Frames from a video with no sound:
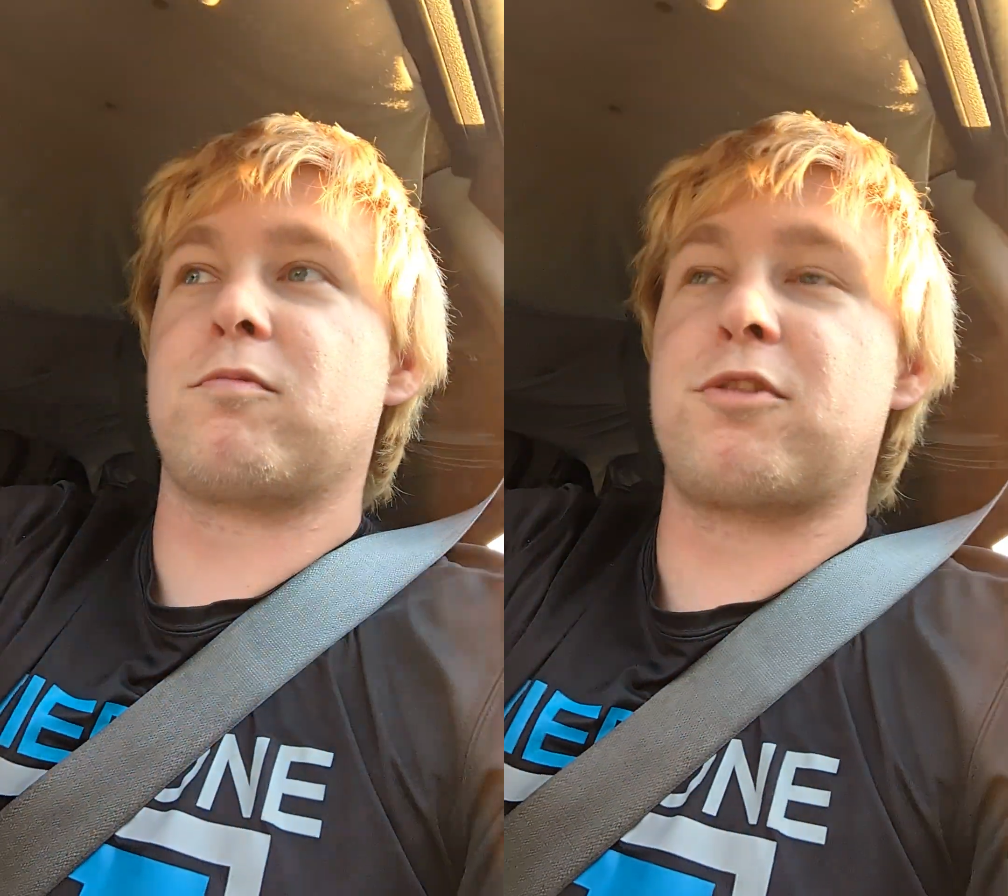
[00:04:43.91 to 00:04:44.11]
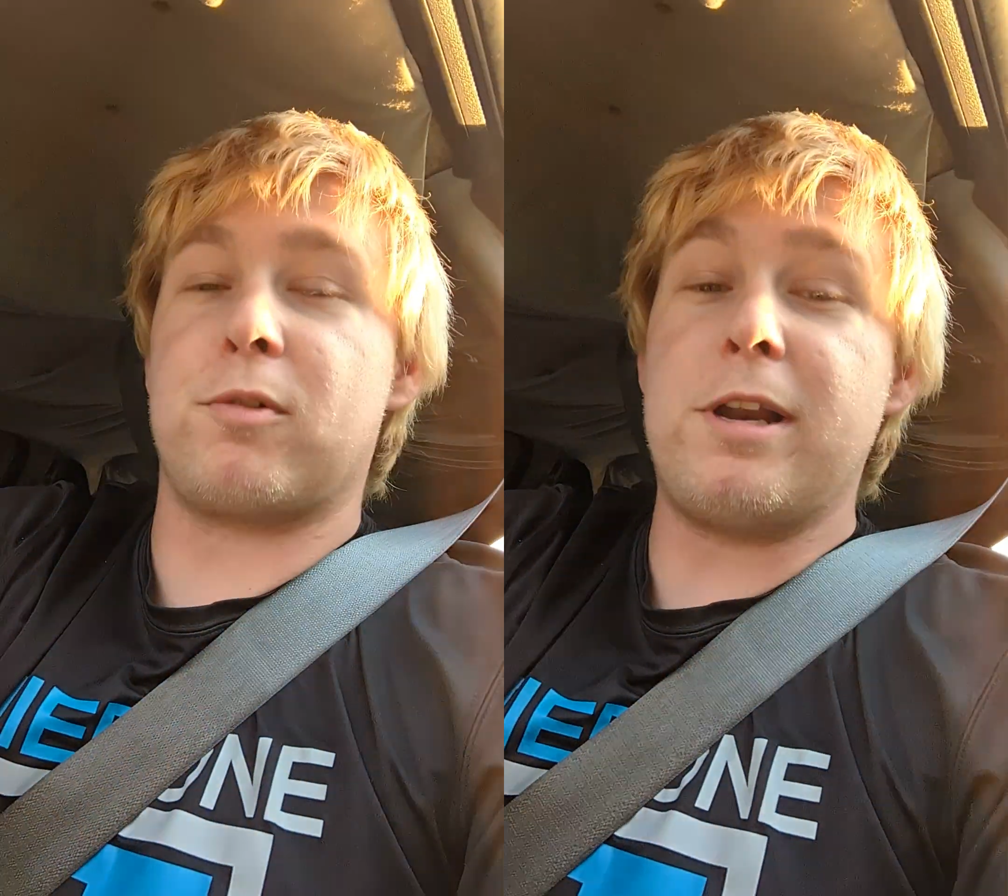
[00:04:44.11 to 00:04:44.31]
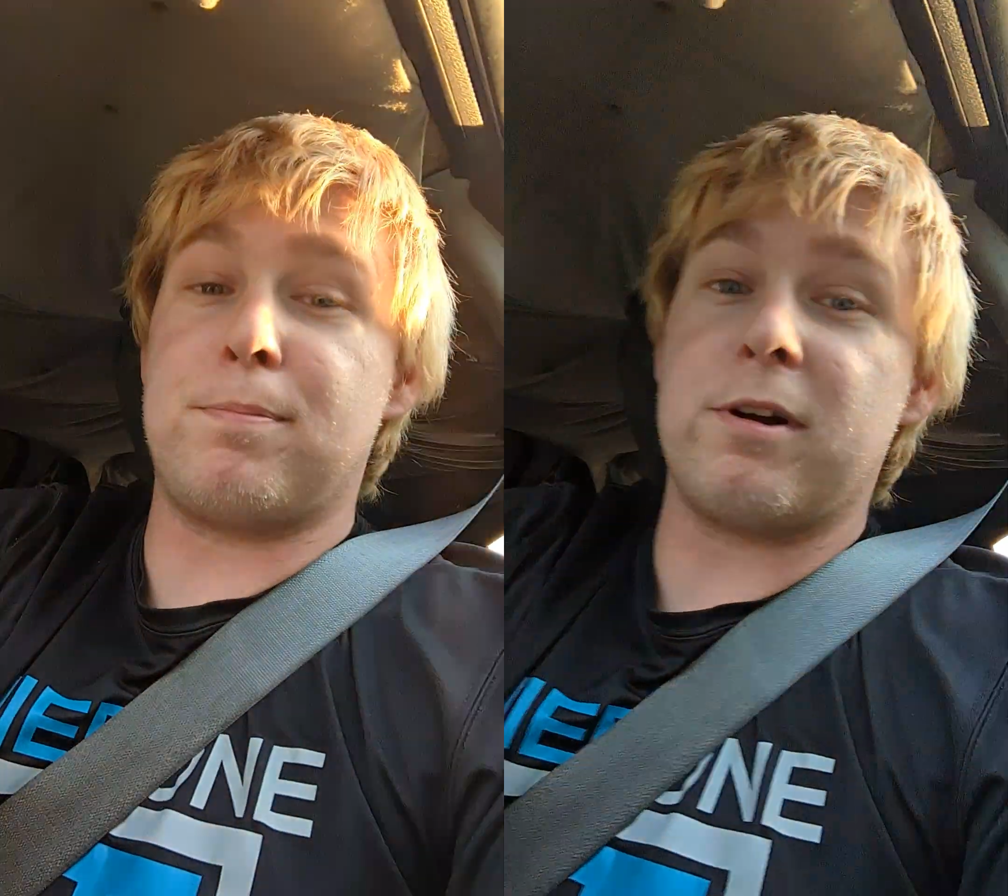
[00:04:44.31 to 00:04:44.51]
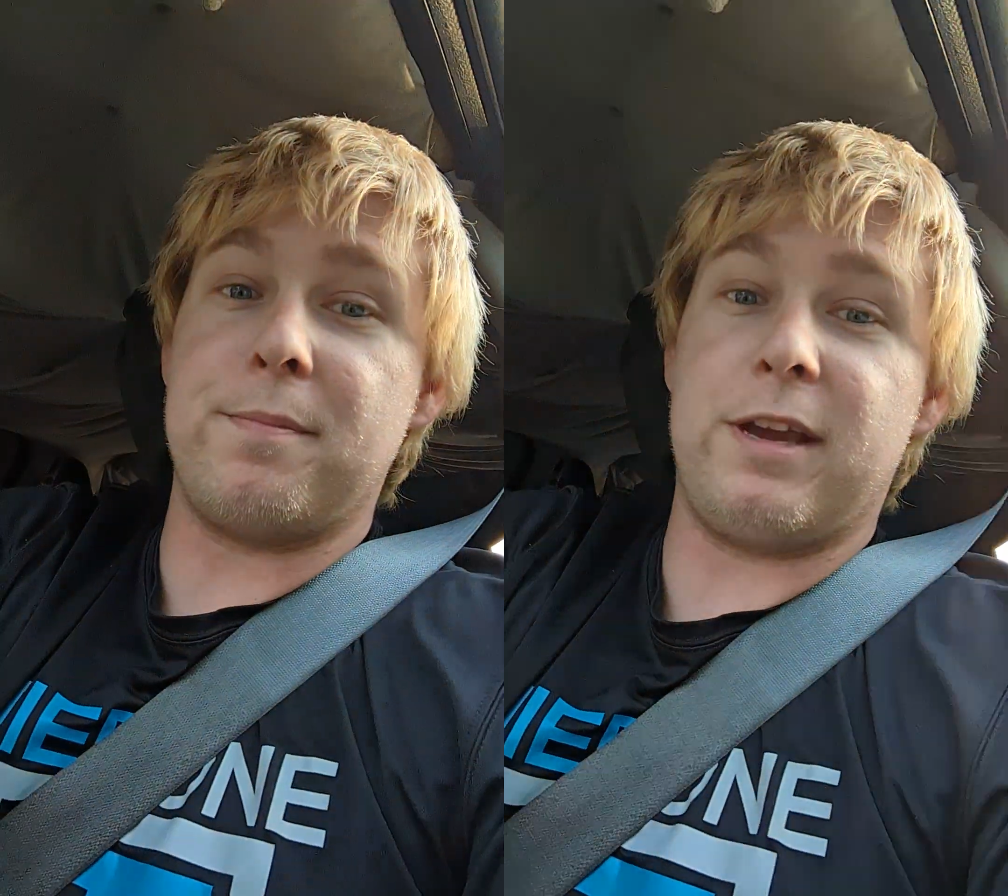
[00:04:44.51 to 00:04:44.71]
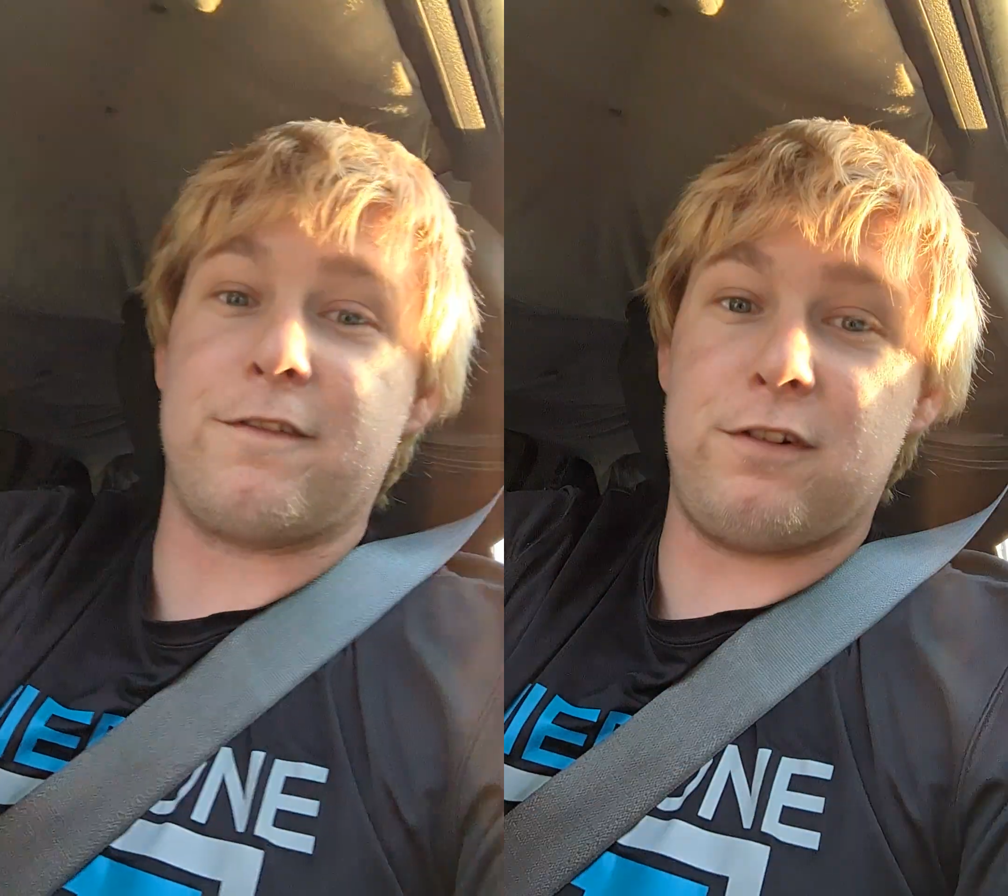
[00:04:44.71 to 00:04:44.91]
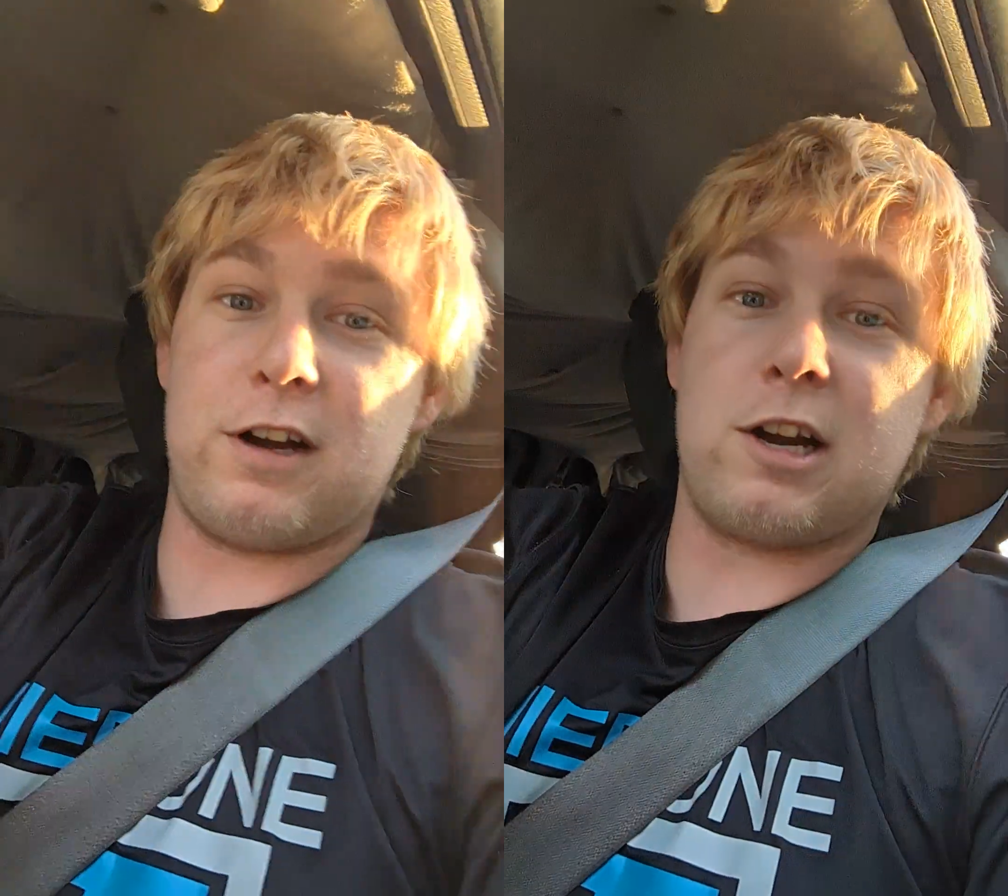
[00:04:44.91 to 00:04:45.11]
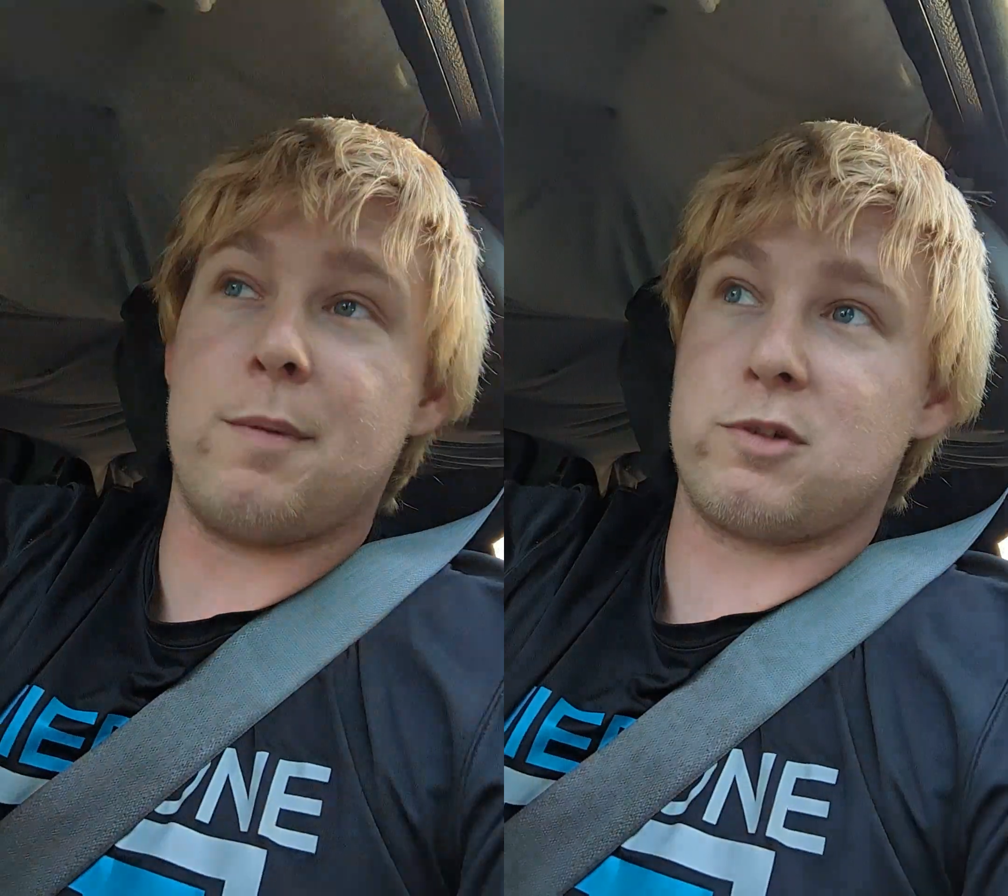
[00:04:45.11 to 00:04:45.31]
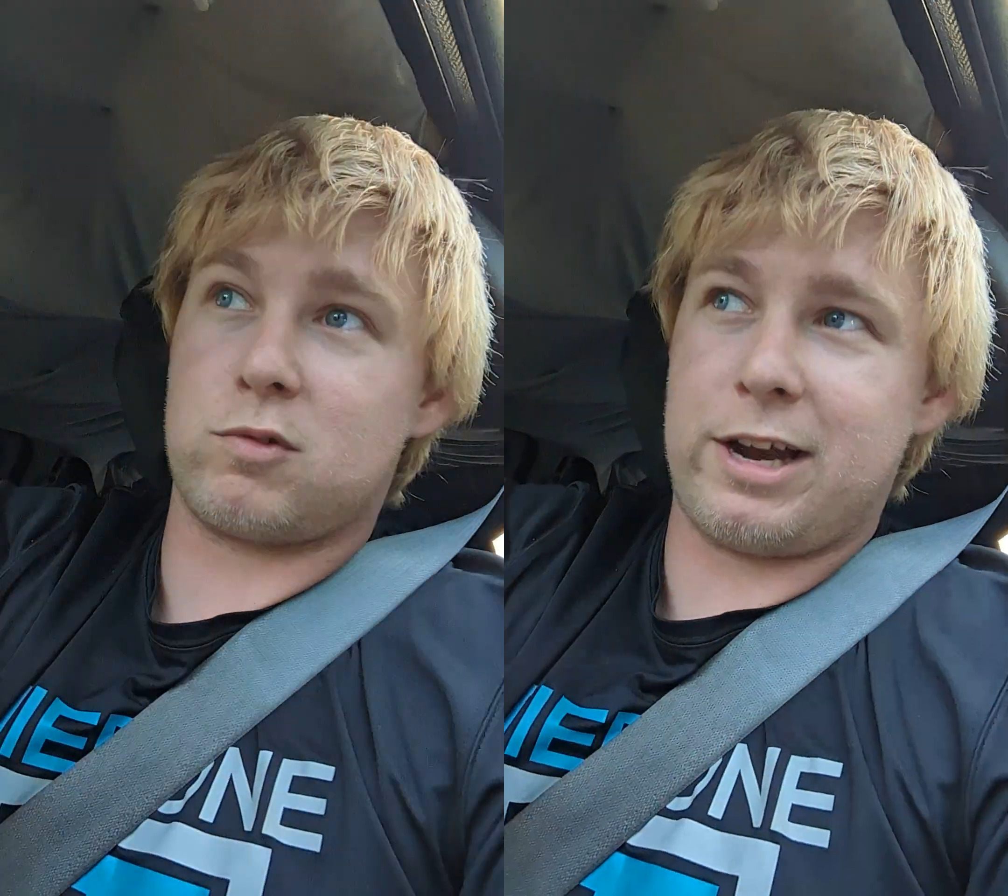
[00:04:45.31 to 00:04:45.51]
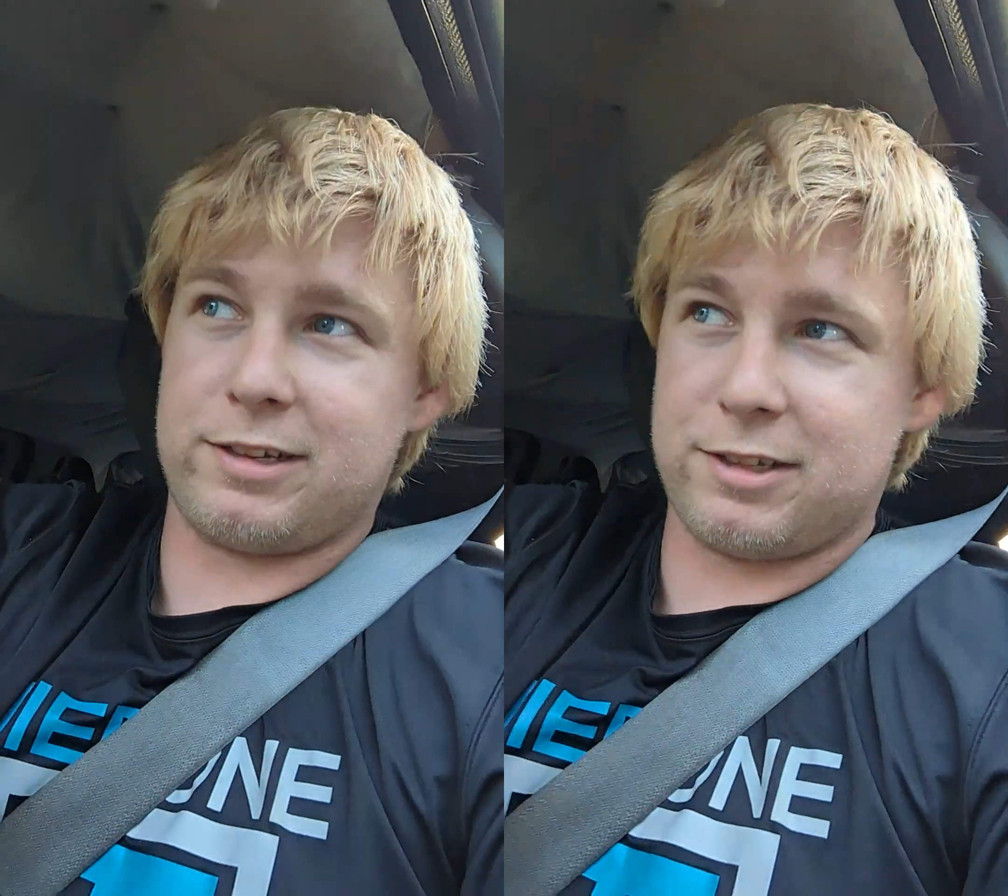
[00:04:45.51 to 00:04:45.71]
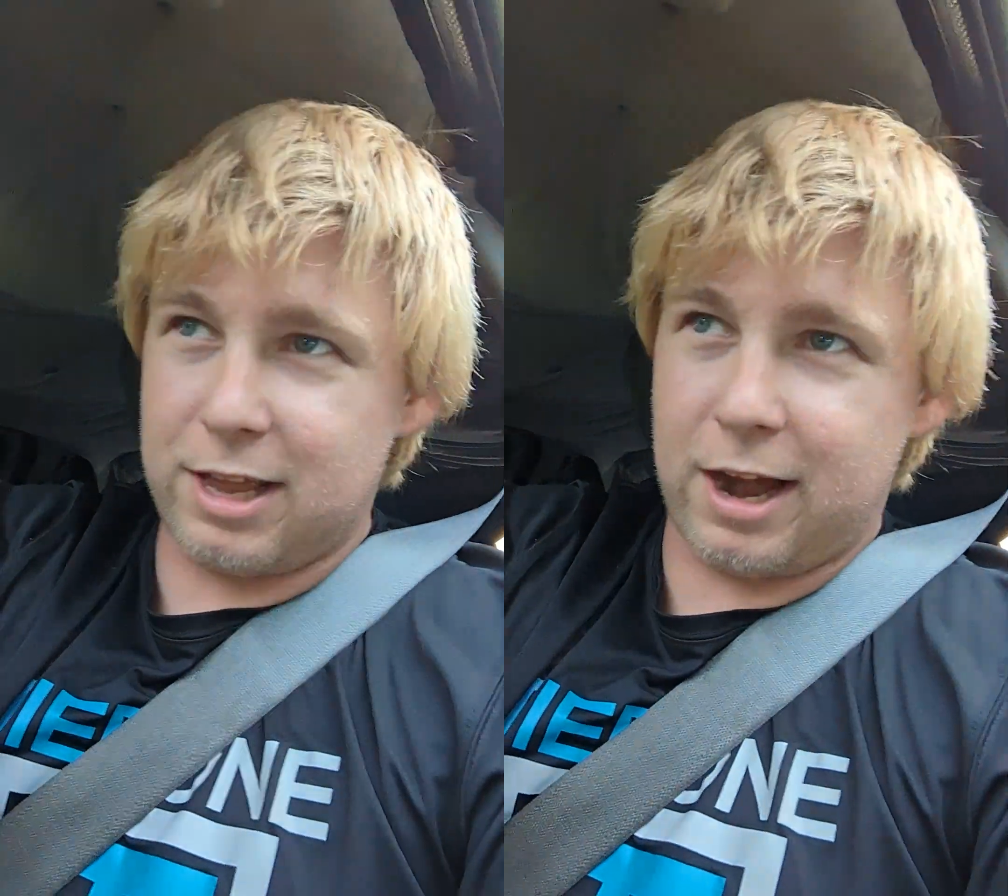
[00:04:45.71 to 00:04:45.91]
three pretty big fuck ups right
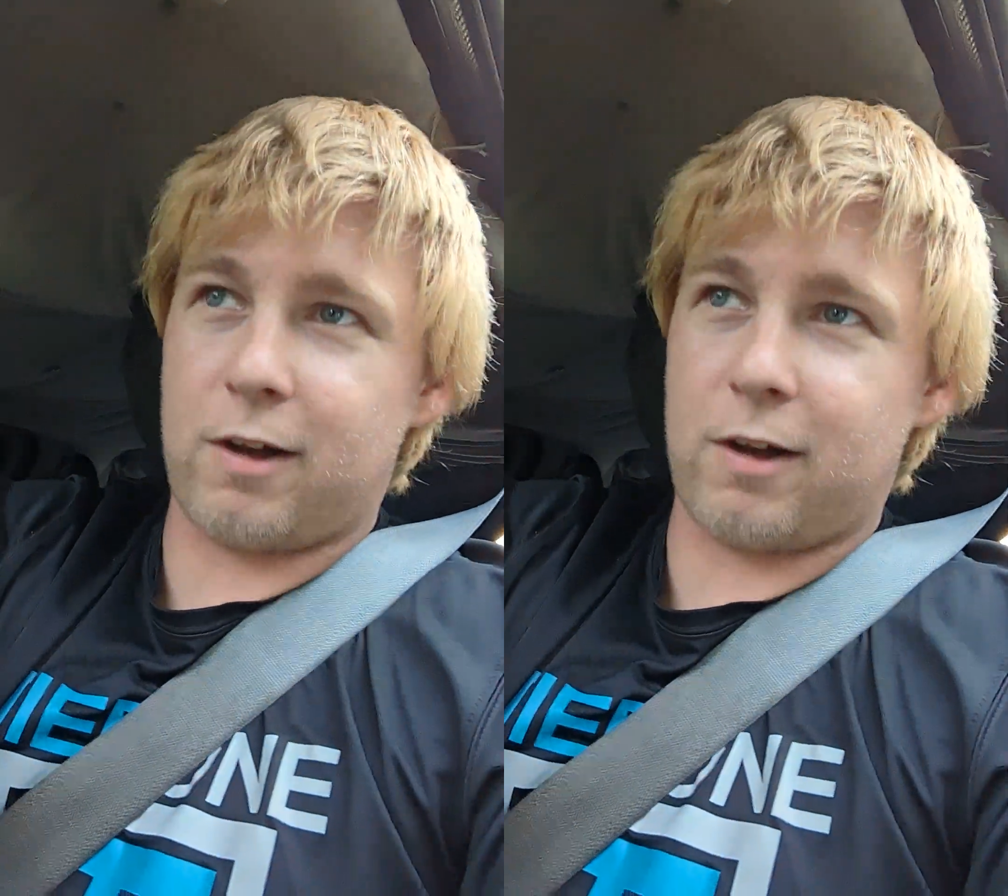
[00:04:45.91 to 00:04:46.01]
there.